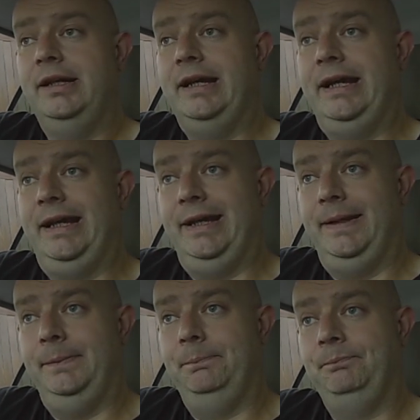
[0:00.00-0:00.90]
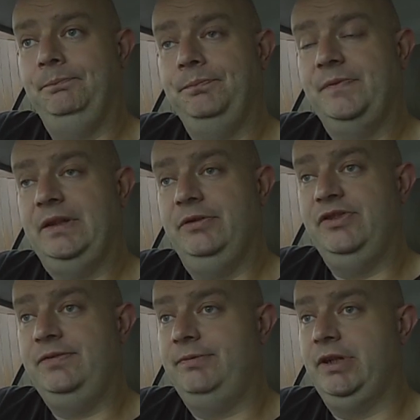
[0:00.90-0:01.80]
It
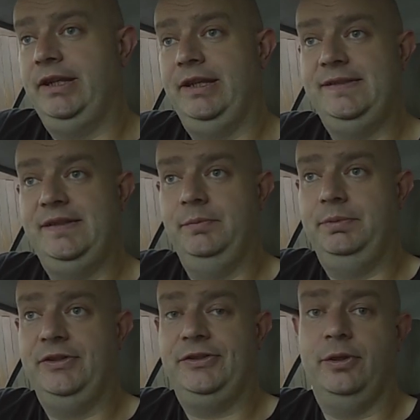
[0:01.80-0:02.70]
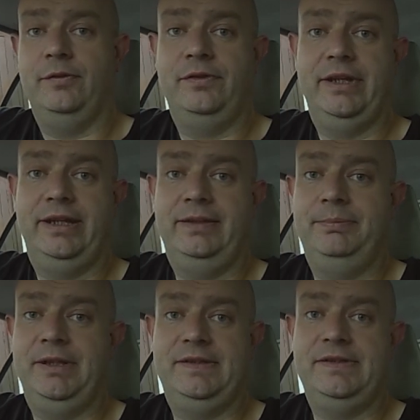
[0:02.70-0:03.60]
was kind of simple stuff
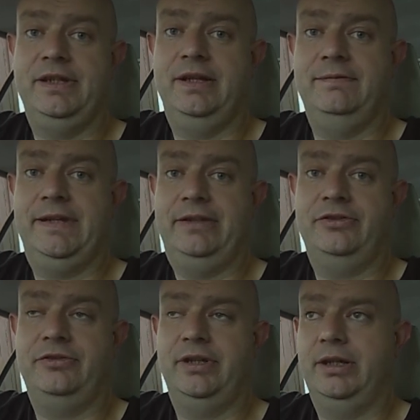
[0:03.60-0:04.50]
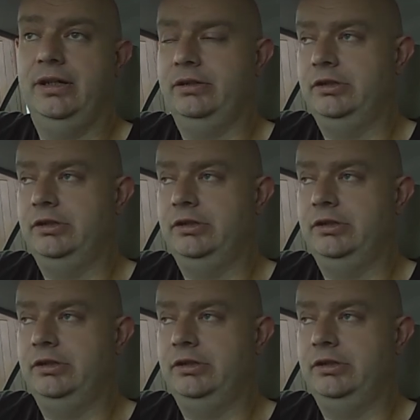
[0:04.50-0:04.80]
like bits of extra